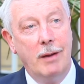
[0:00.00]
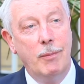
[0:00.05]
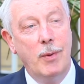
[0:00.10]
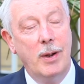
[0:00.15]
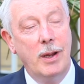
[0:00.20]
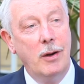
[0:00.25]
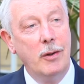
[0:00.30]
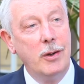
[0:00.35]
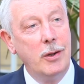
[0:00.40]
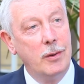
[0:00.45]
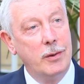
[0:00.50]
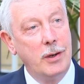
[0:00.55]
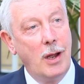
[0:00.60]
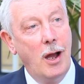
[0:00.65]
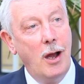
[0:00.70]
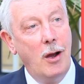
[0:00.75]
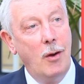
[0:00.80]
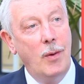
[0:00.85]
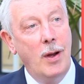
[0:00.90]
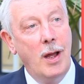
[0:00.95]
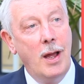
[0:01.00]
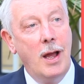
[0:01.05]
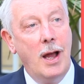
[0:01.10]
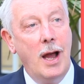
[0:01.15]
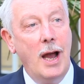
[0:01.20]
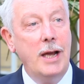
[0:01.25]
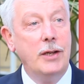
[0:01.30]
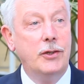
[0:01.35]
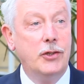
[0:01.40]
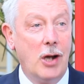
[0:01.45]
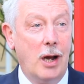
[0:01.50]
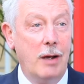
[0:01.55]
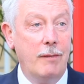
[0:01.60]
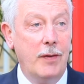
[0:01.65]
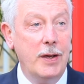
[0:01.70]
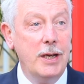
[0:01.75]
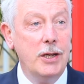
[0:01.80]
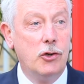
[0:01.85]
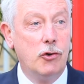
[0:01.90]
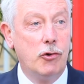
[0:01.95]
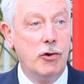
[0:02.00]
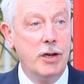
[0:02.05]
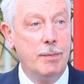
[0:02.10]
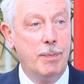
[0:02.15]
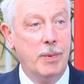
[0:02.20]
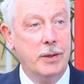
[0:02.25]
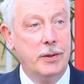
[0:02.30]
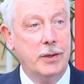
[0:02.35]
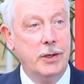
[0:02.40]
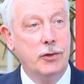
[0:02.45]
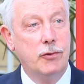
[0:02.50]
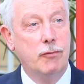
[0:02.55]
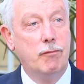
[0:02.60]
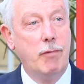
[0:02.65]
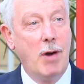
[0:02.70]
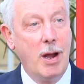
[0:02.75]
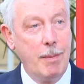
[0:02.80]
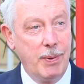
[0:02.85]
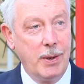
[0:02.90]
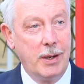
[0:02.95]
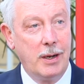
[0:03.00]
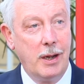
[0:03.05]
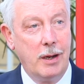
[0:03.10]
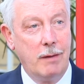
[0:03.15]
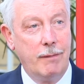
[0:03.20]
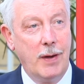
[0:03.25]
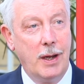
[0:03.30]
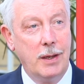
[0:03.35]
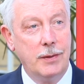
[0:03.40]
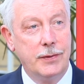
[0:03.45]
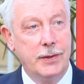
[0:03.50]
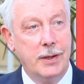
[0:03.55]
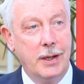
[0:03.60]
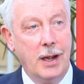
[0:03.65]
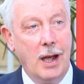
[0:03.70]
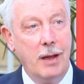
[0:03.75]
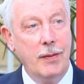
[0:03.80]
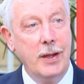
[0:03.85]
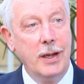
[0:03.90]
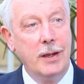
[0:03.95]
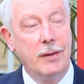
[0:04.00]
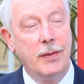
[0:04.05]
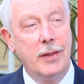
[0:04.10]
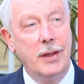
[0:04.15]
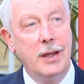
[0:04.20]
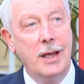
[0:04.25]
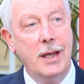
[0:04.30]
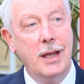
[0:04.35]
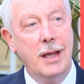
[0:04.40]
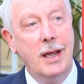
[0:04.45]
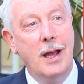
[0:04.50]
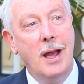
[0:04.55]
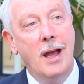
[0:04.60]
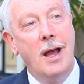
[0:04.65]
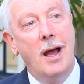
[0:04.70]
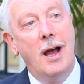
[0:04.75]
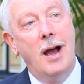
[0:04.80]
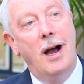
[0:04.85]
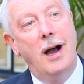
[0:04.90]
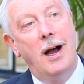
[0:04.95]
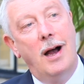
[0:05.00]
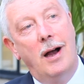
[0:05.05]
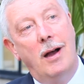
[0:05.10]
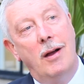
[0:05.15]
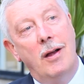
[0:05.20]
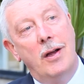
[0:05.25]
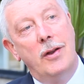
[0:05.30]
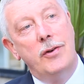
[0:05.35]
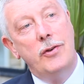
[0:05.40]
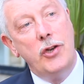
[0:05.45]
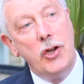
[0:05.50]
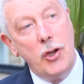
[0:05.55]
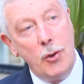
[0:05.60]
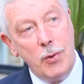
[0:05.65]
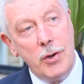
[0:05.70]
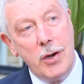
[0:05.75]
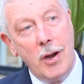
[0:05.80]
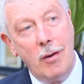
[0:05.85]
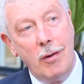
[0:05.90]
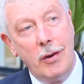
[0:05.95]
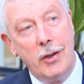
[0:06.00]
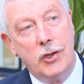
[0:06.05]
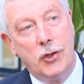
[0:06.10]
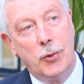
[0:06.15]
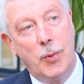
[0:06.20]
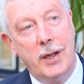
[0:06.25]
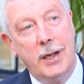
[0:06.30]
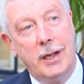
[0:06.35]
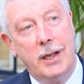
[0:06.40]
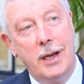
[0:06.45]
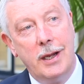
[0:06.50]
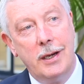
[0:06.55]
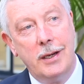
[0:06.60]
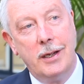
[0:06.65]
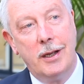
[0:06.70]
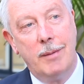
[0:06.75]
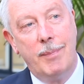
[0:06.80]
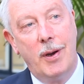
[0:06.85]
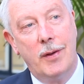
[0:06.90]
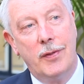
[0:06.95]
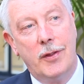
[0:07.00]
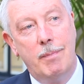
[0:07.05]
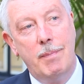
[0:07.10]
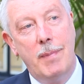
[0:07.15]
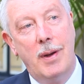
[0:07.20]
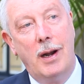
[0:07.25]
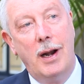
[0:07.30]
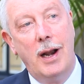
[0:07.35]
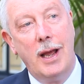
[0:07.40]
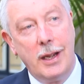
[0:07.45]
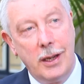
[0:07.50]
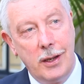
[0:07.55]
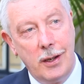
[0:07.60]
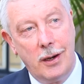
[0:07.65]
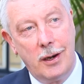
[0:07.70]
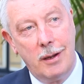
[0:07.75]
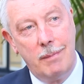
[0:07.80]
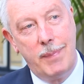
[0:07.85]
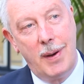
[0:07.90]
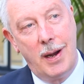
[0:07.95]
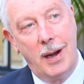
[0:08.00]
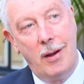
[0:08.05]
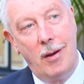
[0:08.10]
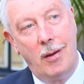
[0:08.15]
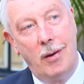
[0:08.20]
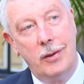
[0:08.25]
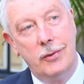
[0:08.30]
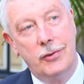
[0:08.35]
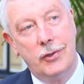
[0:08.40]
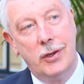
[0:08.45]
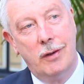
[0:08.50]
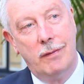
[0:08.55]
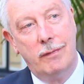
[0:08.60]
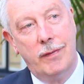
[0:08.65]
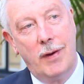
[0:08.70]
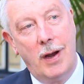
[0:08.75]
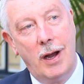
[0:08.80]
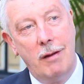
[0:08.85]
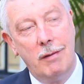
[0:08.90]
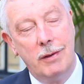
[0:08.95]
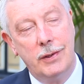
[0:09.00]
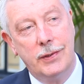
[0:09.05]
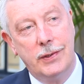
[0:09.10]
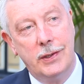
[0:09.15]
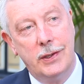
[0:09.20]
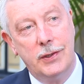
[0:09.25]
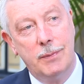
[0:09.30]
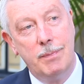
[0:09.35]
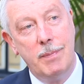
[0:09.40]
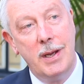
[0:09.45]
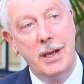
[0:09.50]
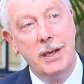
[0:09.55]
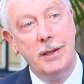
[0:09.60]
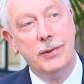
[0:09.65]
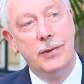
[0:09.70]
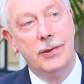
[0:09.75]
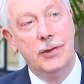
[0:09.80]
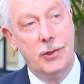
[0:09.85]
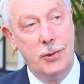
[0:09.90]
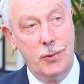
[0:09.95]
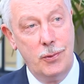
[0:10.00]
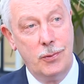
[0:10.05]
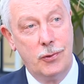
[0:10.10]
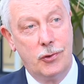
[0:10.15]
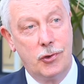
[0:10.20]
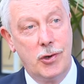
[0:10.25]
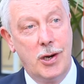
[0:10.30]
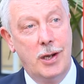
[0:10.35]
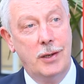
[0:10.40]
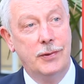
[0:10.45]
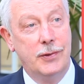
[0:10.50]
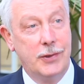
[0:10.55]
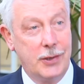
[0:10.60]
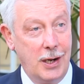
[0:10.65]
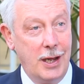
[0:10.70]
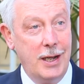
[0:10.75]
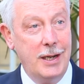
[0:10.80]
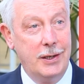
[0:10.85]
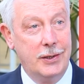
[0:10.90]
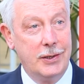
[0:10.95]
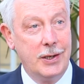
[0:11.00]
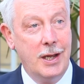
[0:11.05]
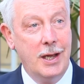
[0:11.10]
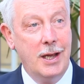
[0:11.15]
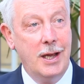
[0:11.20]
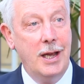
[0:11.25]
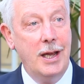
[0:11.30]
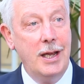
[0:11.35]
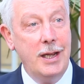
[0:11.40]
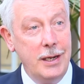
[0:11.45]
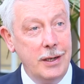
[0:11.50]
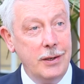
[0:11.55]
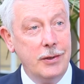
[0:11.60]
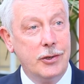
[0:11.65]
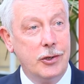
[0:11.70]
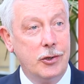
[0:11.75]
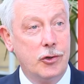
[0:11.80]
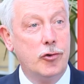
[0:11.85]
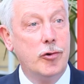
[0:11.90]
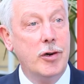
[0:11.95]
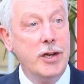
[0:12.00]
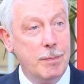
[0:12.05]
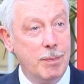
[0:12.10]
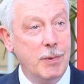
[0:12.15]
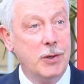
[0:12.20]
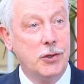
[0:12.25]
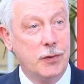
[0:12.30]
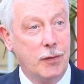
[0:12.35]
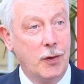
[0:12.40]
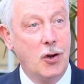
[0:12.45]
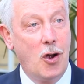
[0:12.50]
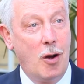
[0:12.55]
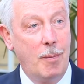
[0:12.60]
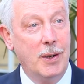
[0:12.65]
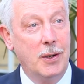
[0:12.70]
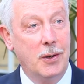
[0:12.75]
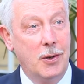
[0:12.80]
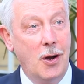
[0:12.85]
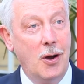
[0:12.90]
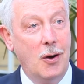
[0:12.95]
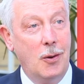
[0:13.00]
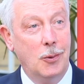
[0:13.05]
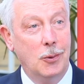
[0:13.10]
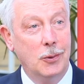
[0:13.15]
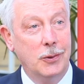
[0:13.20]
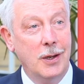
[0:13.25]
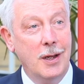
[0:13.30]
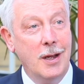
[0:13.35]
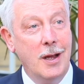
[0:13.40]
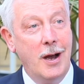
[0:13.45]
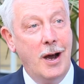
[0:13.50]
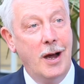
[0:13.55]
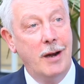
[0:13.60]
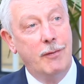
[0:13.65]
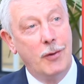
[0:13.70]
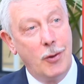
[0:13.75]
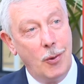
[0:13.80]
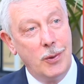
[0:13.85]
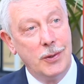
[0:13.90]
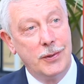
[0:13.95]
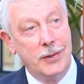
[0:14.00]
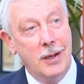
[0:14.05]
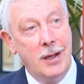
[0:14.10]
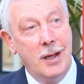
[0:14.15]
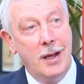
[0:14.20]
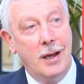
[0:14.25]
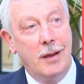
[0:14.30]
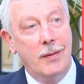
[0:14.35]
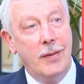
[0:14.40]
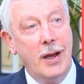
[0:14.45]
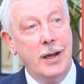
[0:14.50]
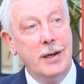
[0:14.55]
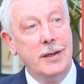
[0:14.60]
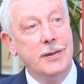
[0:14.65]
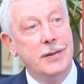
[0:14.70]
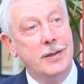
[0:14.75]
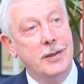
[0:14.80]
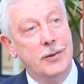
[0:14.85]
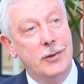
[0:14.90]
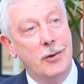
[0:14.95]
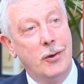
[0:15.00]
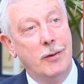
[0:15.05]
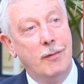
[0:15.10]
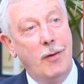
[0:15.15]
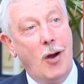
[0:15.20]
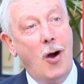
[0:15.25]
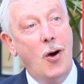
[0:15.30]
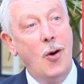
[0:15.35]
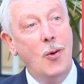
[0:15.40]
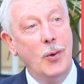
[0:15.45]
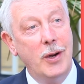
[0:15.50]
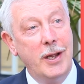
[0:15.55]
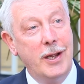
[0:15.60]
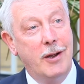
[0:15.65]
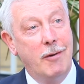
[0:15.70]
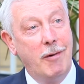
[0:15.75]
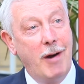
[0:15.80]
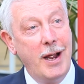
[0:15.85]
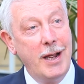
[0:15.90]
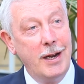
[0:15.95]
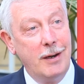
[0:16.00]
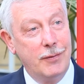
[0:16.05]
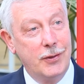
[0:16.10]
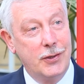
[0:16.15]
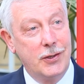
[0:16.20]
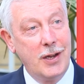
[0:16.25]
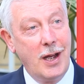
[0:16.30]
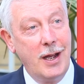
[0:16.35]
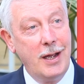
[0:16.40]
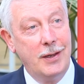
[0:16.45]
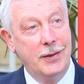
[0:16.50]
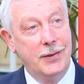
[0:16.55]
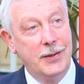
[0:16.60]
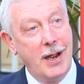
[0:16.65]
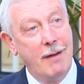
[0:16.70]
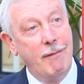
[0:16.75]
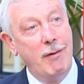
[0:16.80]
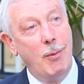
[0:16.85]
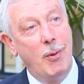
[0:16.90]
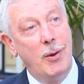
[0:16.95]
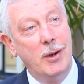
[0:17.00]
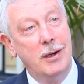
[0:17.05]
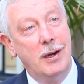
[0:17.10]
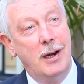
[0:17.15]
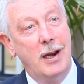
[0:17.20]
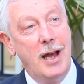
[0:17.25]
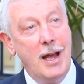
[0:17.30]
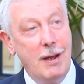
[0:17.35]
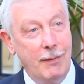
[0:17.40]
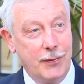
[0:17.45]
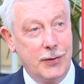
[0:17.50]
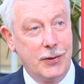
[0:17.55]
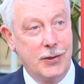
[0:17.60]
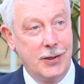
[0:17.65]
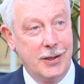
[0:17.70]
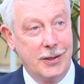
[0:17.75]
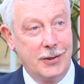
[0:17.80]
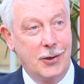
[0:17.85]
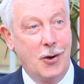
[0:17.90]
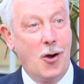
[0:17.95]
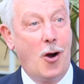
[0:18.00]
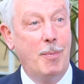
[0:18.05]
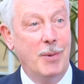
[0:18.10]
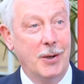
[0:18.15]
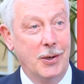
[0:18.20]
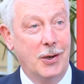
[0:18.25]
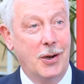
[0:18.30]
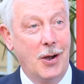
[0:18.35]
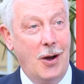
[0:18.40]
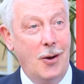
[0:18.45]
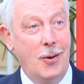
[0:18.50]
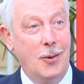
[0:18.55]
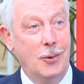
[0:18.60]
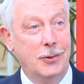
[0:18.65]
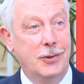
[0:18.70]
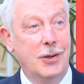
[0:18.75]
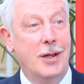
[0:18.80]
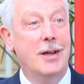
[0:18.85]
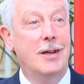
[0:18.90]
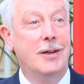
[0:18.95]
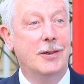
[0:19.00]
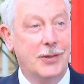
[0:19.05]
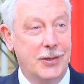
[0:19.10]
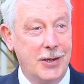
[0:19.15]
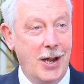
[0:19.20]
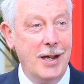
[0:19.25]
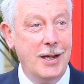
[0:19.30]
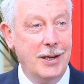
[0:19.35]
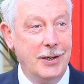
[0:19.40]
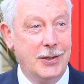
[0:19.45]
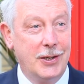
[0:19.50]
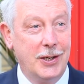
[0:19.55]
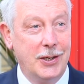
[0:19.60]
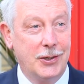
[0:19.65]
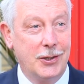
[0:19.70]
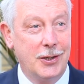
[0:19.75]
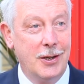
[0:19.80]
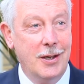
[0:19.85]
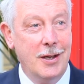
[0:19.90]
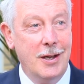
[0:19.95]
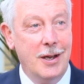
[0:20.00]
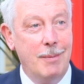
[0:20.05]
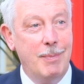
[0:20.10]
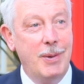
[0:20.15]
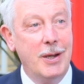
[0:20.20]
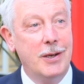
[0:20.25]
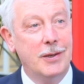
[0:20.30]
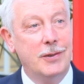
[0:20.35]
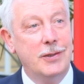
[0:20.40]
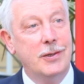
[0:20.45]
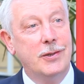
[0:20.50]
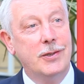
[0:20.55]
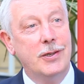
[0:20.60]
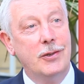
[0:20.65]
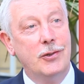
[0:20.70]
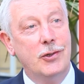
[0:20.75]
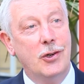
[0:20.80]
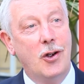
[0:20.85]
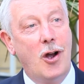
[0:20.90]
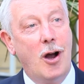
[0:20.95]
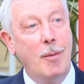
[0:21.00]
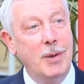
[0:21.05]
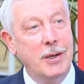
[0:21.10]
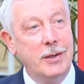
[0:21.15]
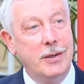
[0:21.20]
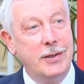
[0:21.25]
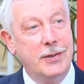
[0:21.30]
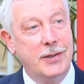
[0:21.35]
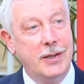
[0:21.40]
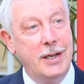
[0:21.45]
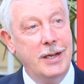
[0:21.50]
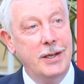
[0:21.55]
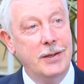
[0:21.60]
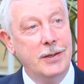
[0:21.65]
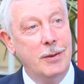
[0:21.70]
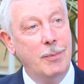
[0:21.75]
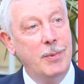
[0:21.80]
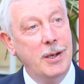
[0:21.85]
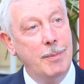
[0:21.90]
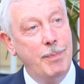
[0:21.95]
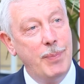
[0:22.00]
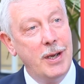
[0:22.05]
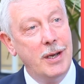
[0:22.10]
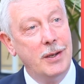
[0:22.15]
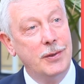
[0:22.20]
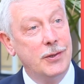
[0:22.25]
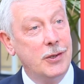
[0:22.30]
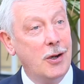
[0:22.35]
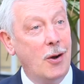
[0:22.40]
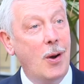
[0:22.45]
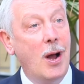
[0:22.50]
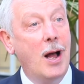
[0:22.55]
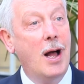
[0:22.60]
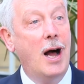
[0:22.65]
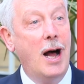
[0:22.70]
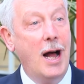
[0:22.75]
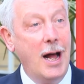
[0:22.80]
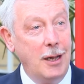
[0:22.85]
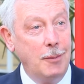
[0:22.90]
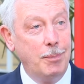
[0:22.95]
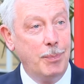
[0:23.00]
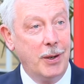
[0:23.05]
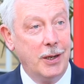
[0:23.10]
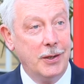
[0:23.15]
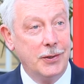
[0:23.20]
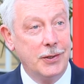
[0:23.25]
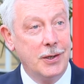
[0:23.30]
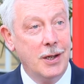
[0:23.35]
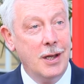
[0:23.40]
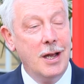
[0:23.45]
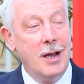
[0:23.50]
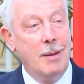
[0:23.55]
We look at how HIV treatment is rapidly advancing. I think the new knowledge we're getting about the molecular biology of viruses may soon translate into treatments for common cold. And of course, that is the sort of holy grail of science. Everyone laughs at common cold scientists because it's such a common disease and we appear so helpless.